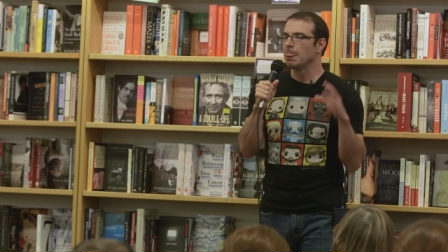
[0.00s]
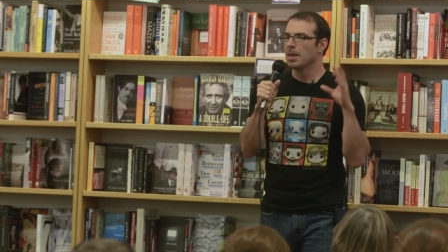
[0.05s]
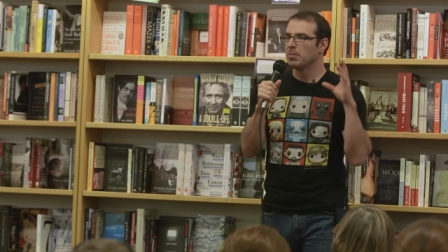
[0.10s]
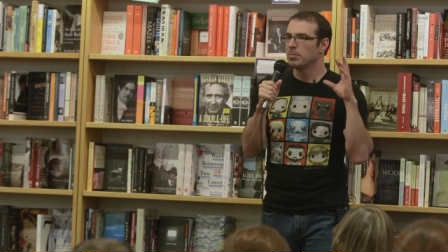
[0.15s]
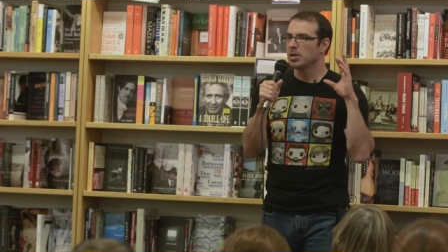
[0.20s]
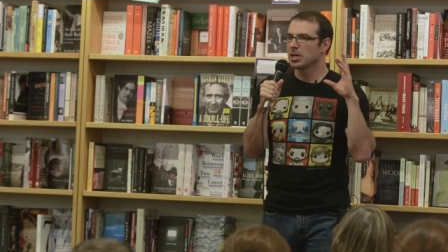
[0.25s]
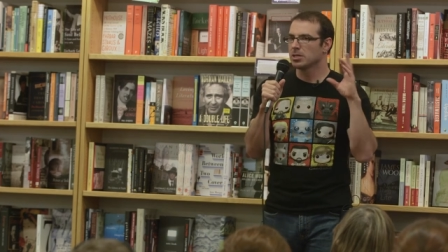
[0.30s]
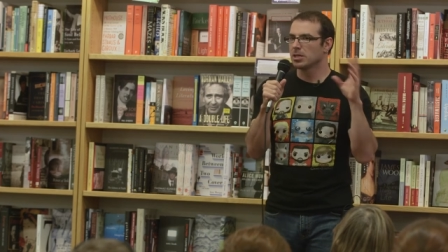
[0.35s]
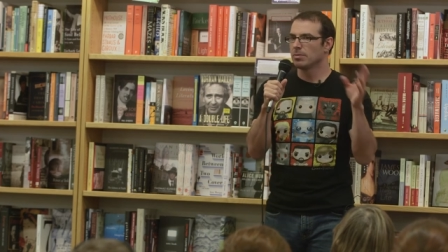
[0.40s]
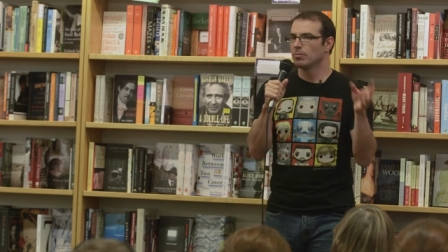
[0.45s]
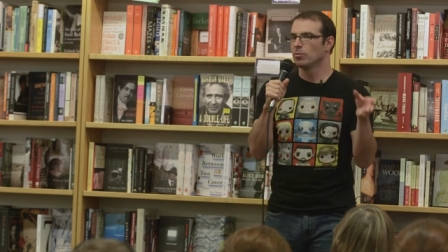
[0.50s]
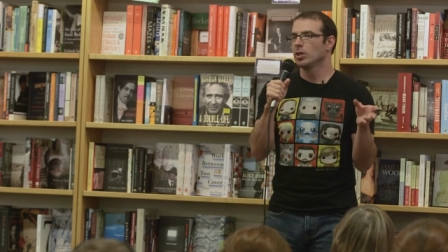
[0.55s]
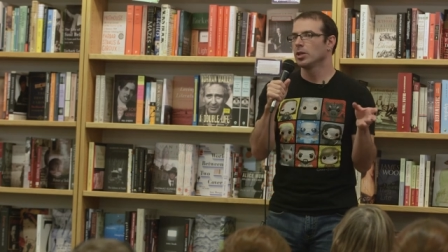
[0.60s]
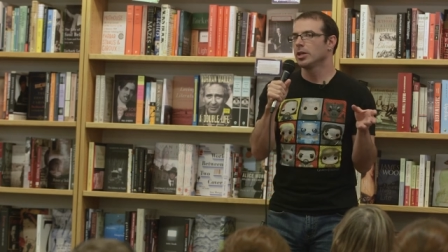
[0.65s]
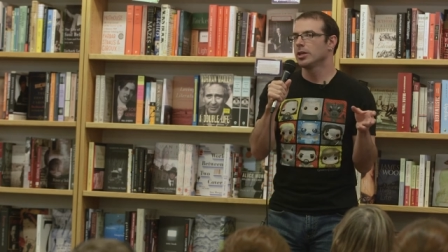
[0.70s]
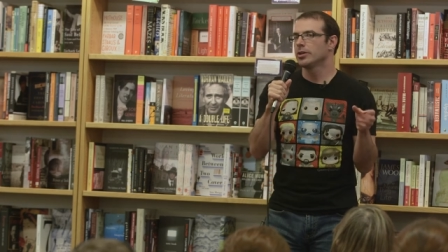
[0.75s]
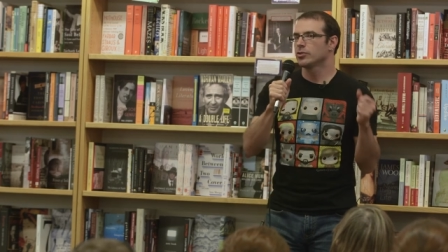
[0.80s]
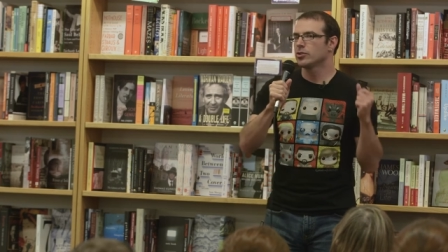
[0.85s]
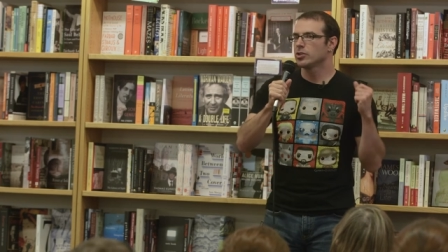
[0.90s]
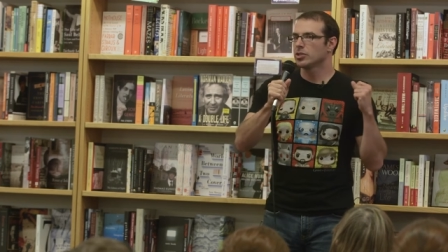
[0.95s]
because I'm
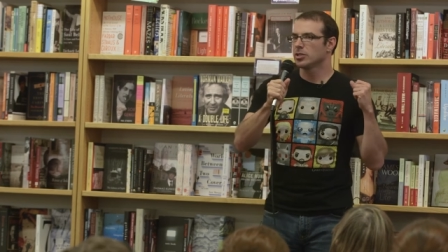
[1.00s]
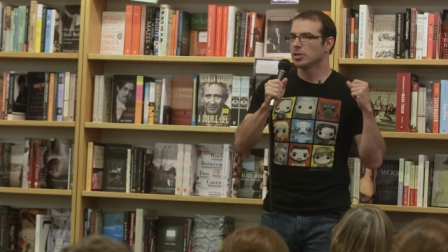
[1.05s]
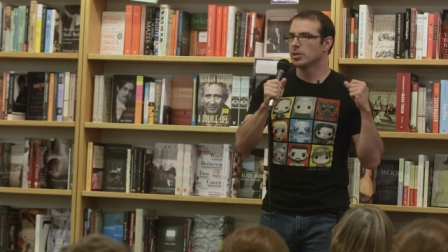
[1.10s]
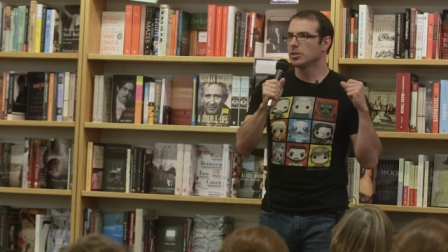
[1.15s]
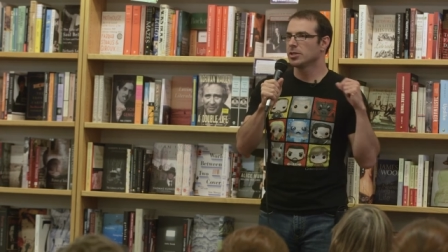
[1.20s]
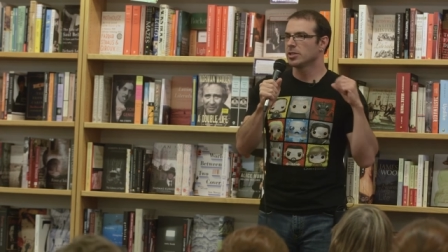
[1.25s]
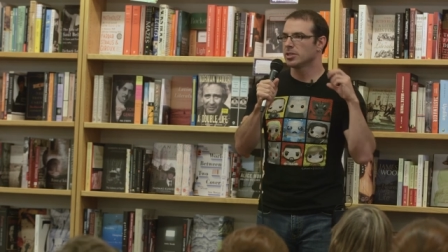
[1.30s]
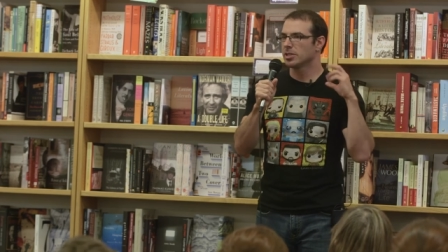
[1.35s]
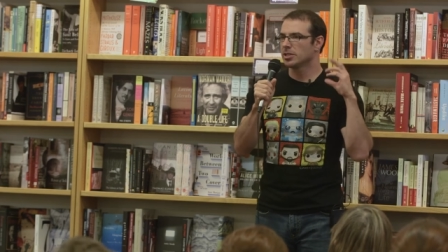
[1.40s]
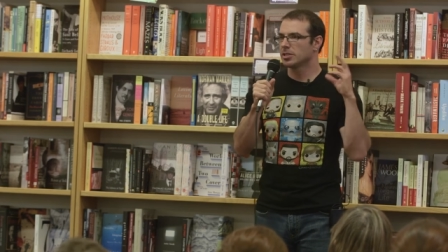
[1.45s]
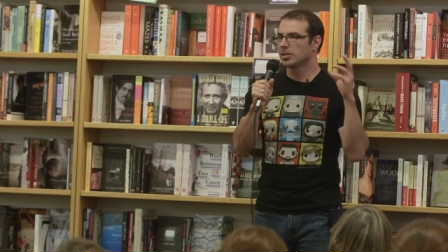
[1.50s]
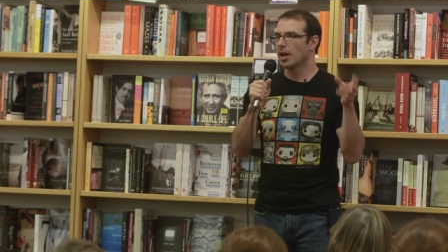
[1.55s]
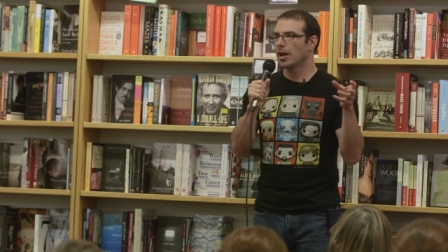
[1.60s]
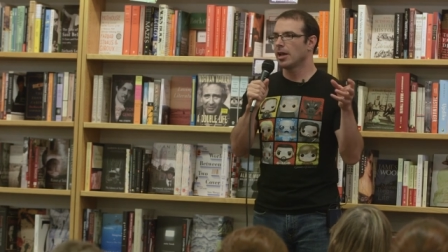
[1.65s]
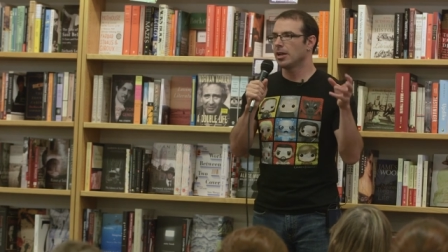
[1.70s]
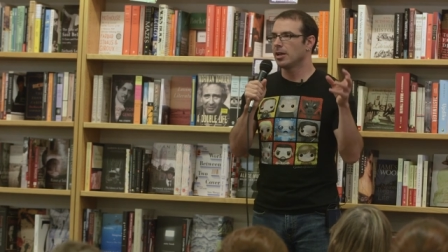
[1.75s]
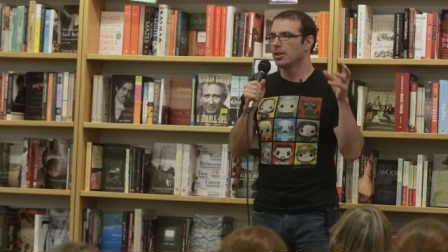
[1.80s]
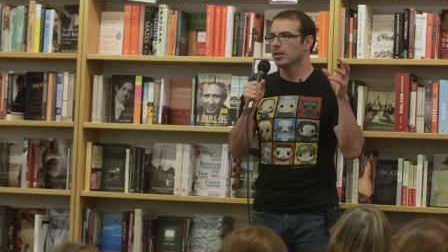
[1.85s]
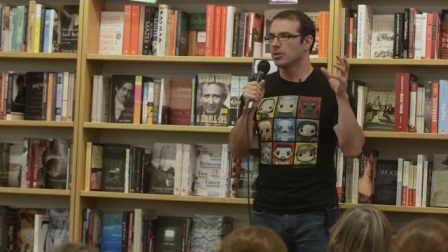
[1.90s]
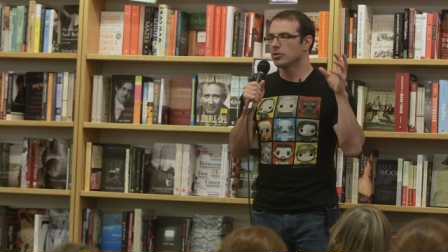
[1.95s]
really interested in a
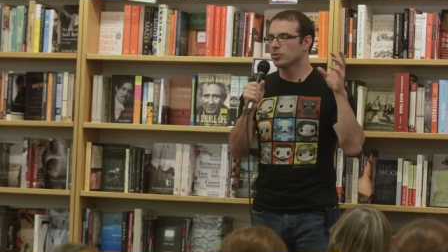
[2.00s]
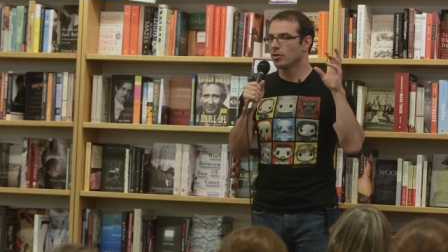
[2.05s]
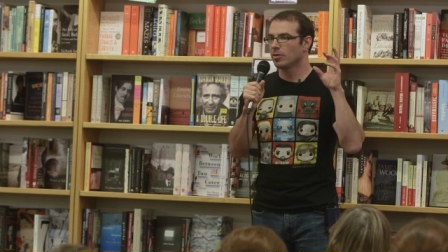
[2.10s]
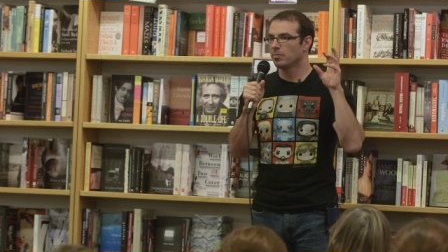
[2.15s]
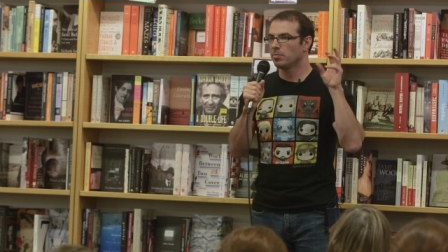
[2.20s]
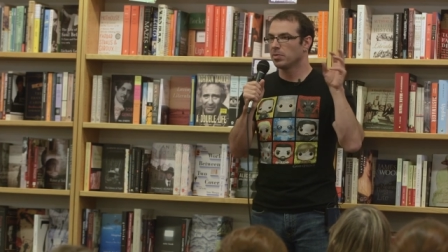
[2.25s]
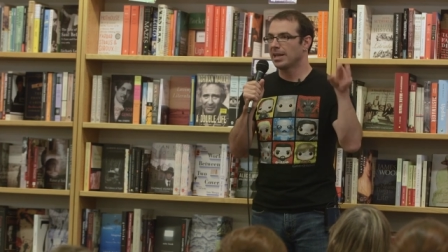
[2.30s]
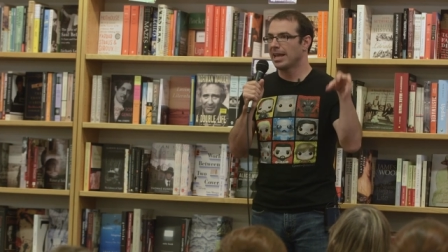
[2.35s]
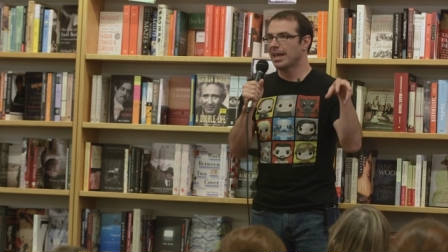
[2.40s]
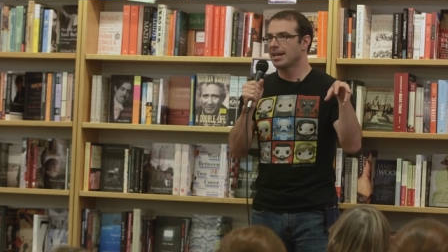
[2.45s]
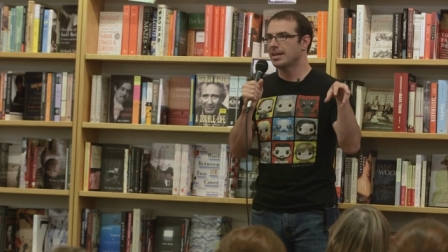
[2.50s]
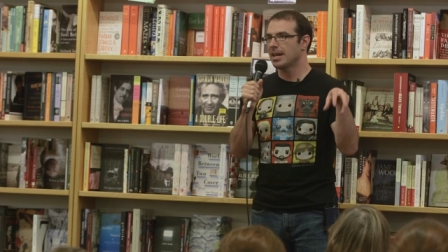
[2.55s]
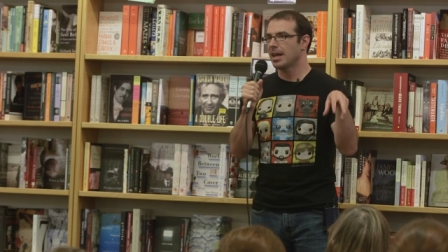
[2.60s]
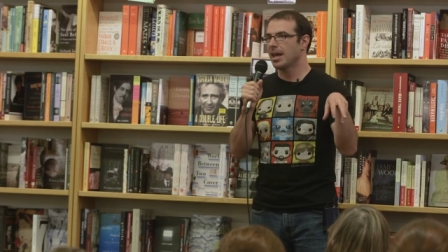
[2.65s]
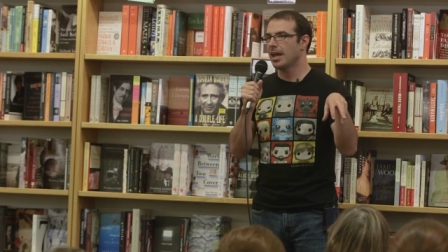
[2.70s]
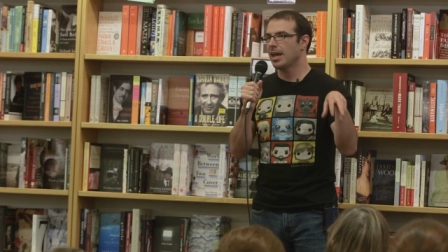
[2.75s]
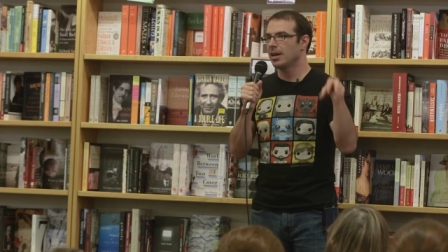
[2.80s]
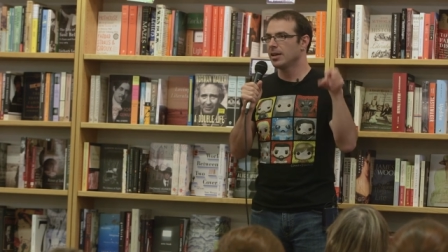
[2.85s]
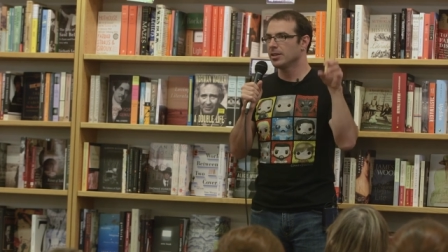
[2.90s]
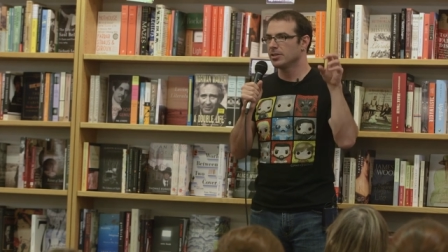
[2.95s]
society that sort of planned
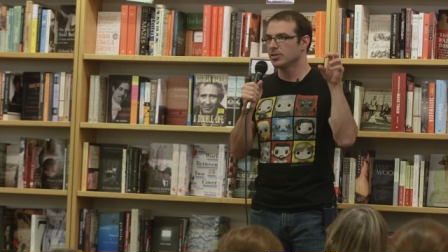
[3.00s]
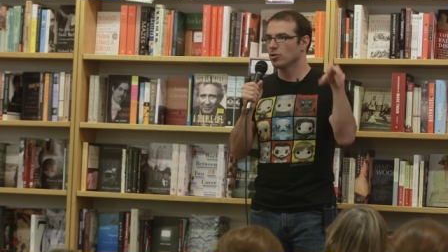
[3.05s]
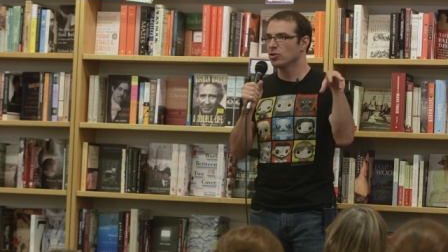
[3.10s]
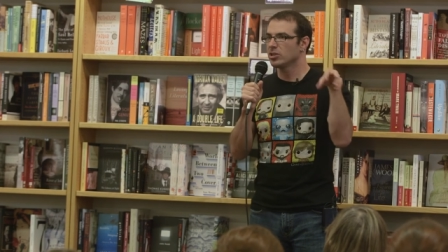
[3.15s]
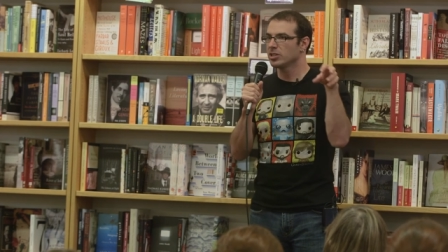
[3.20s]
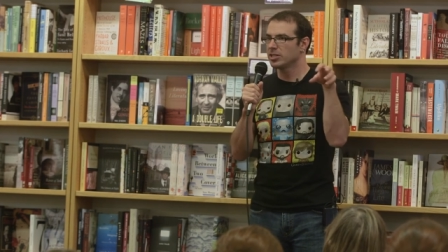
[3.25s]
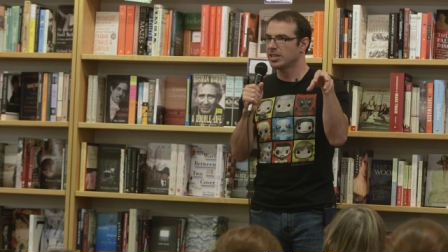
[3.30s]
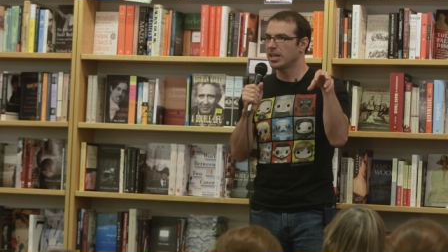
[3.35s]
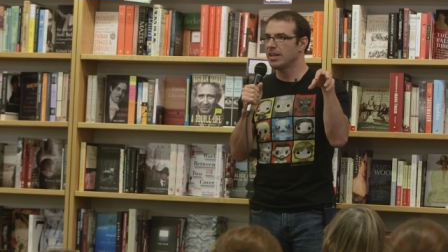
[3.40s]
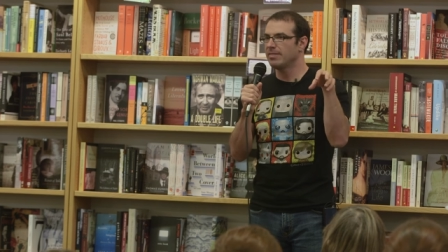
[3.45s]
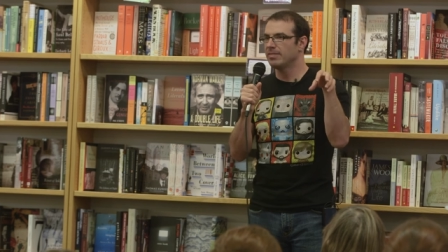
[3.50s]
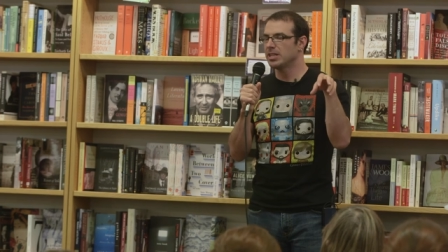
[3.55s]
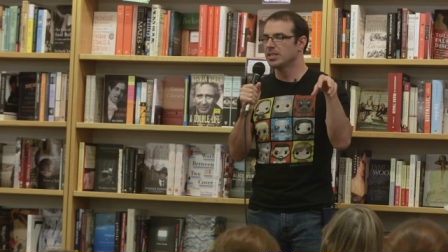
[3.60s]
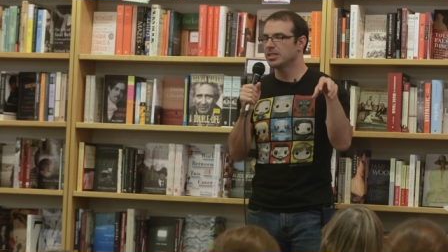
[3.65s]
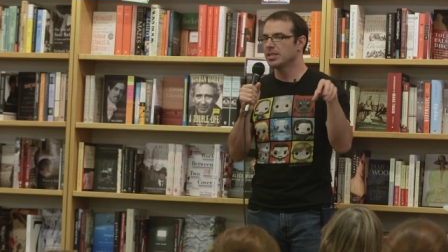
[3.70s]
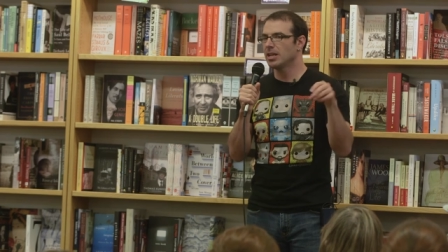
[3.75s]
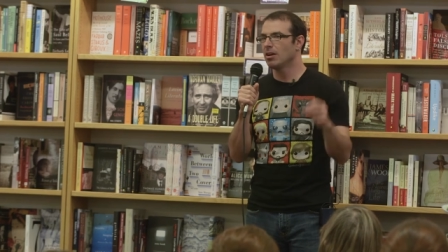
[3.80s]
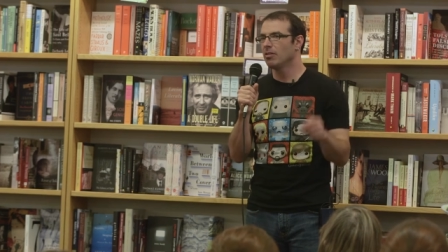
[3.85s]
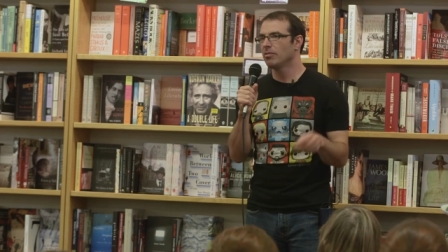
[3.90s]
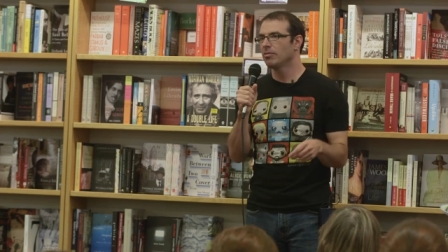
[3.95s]
ahead and sort of saved
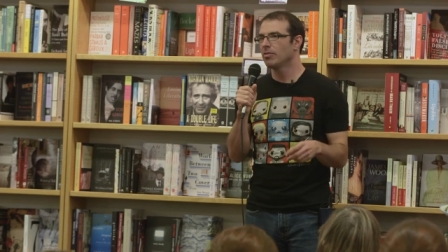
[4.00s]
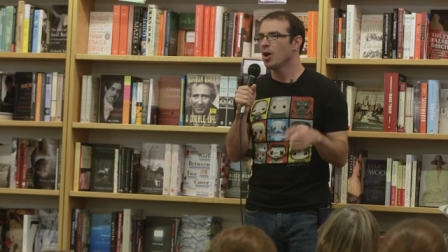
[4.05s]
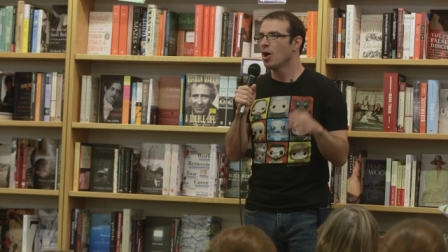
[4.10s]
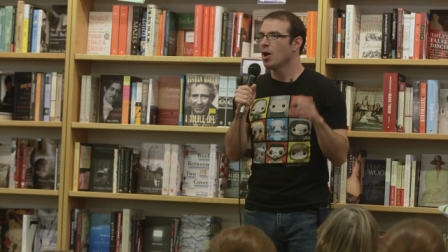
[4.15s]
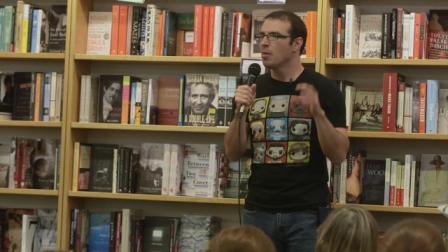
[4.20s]
itself,